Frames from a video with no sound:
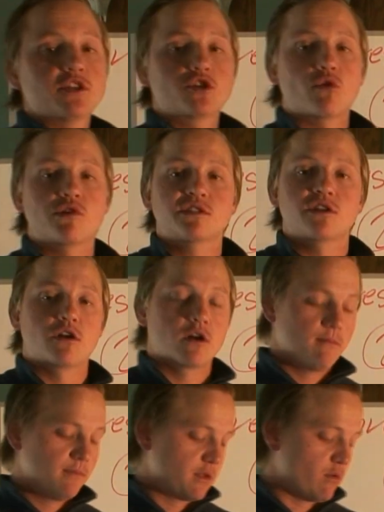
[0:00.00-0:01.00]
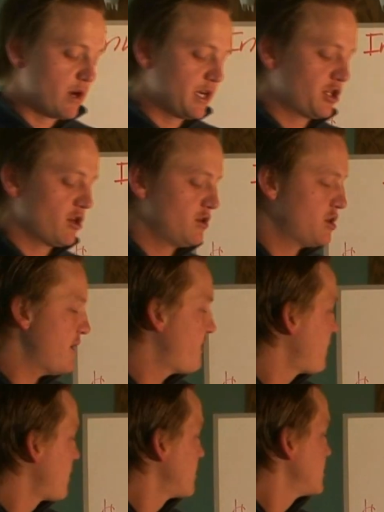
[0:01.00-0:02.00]
short-term, the one I showed you at
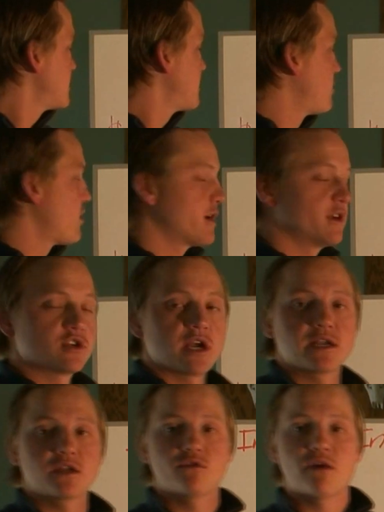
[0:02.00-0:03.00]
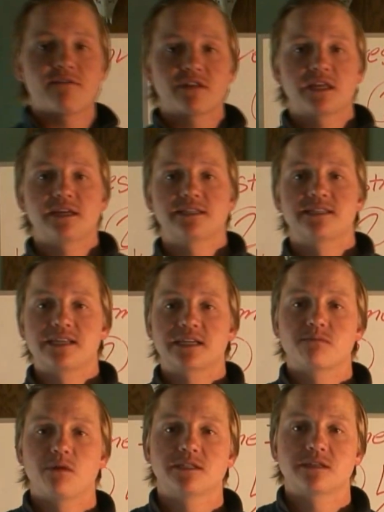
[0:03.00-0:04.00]
first, where you're trying to do everything in
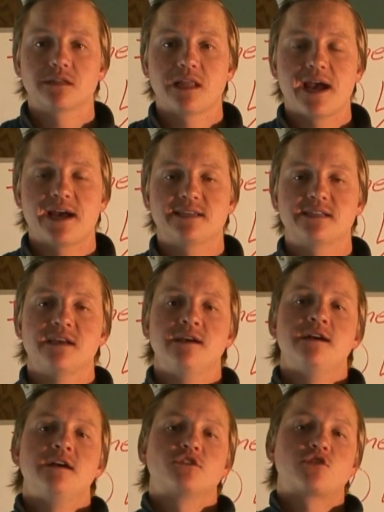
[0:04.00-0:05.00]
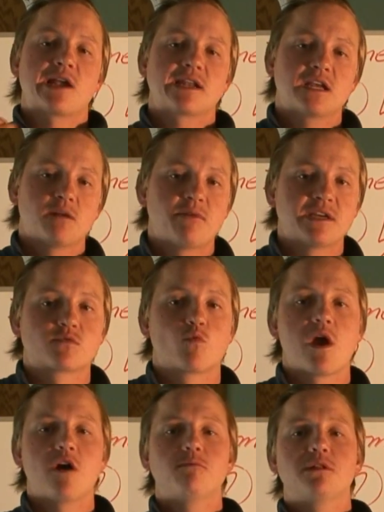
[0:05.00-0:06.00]
6 months or less, trying to get a place
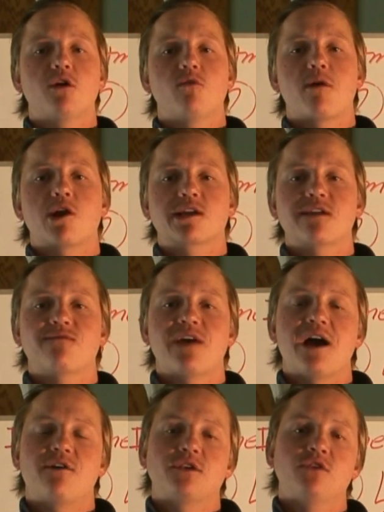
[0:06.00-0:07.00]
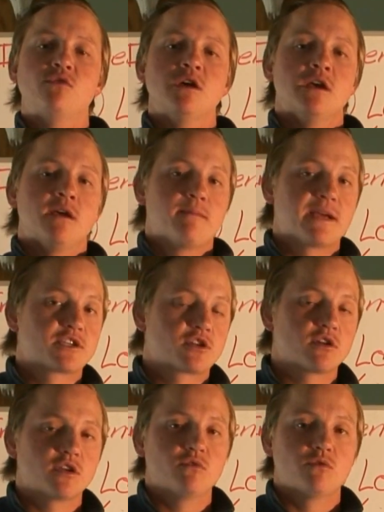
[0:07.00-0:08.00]
well below market value, make
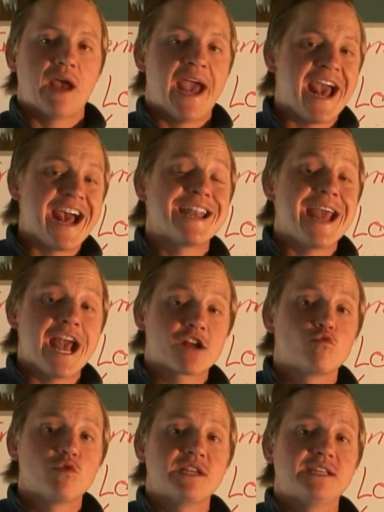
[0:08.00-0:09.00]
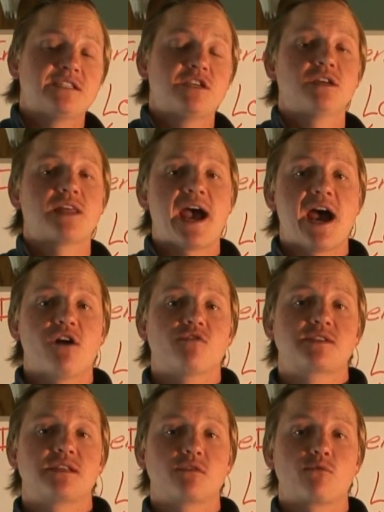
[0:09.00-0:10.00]
sure you add equity to the
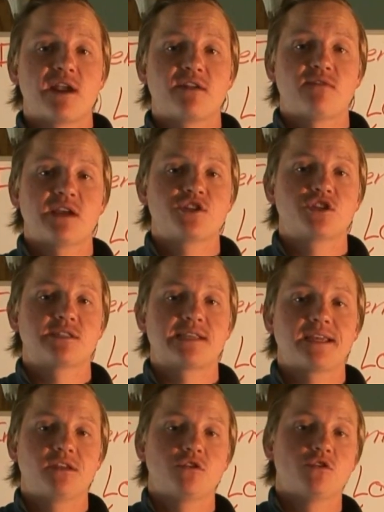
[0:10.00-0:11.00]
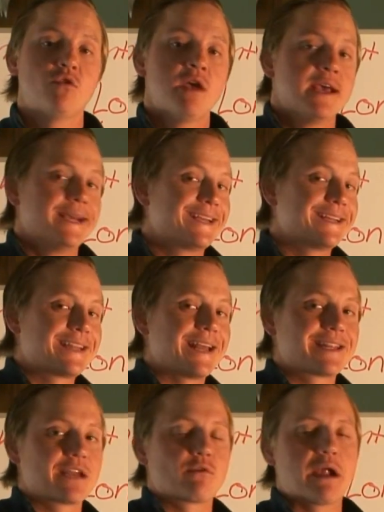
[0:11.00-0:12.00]
house and the renovations that you do, get
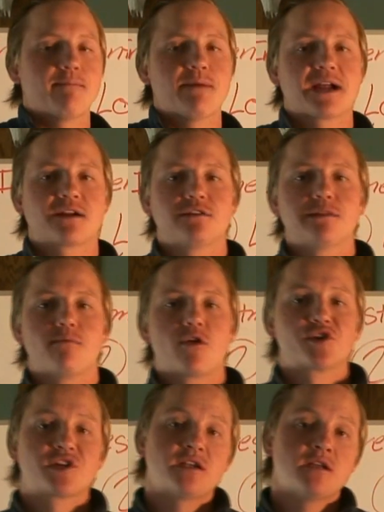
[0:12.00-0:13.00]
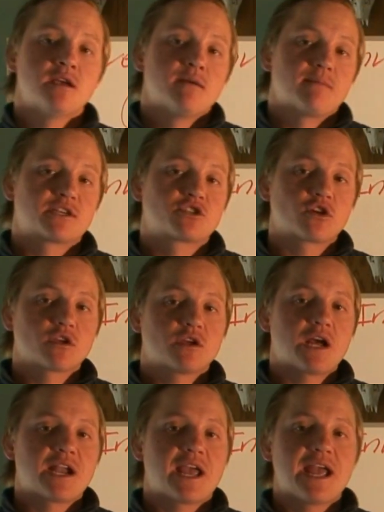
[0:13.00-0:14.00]
that thing right back on the market, make sure you
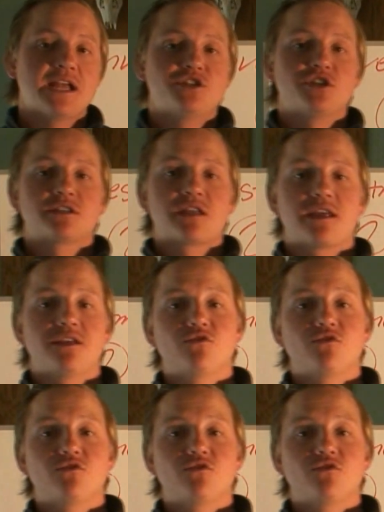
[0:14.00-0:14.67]
got an agent that